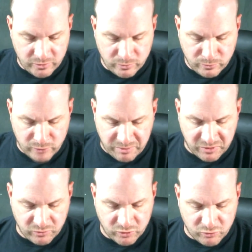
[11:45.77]

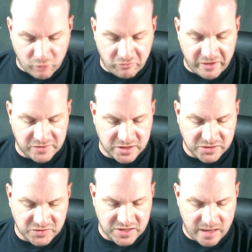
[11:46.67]
Weapon would roll 5 dice
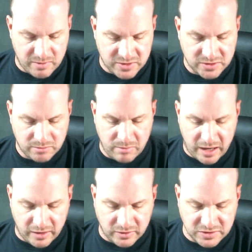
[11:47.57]
for damage.
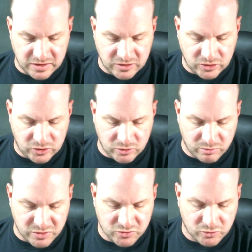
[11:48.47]
Models in the cube
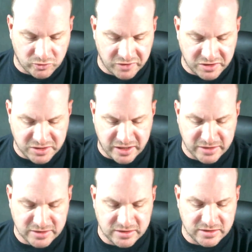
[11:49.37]
must roll 3
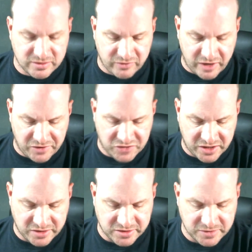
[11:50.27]
dice, survive
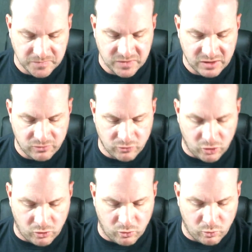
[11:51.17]
test.
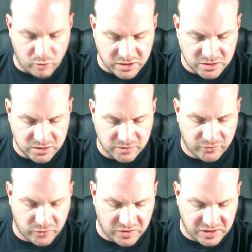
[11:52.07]
Roll once
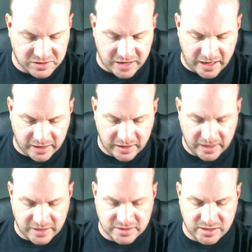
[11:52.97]
for the attack
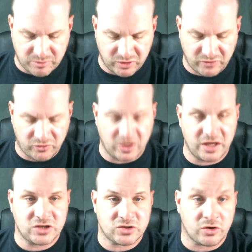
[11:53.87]
and separately for
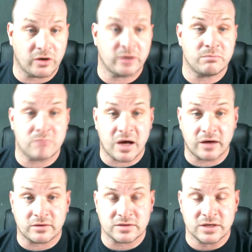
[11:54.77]
each target
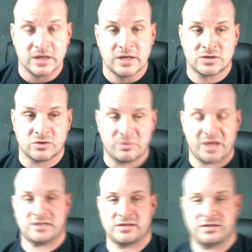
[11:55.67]
models. So
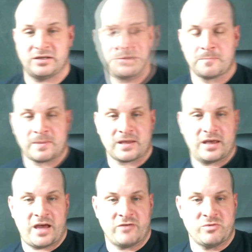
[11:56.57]
basically,
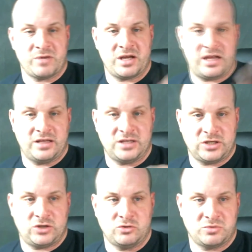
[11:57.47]
everybody in the
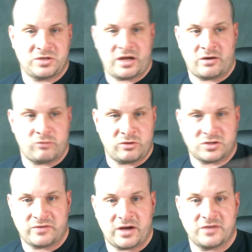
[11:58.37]
cube's got to roll
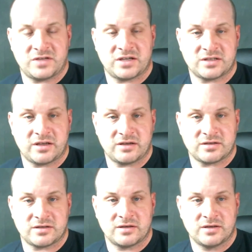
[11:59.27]
survive test against it.